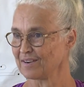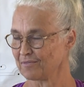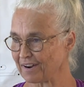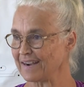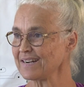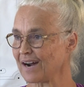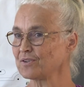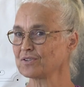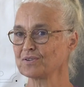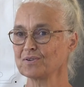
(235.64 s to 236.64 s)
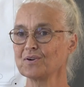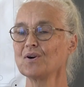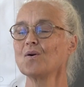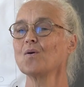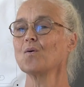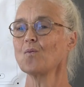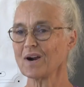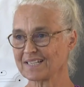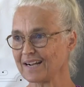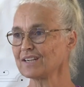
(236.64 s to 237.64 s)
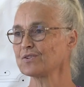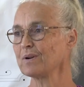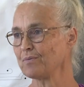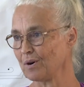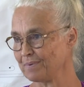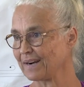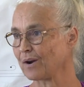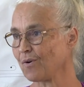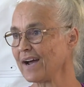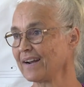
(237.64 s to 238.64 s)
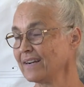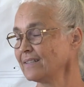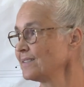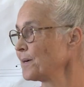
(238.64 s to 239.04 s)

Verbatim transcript: find out what else we will be requiring.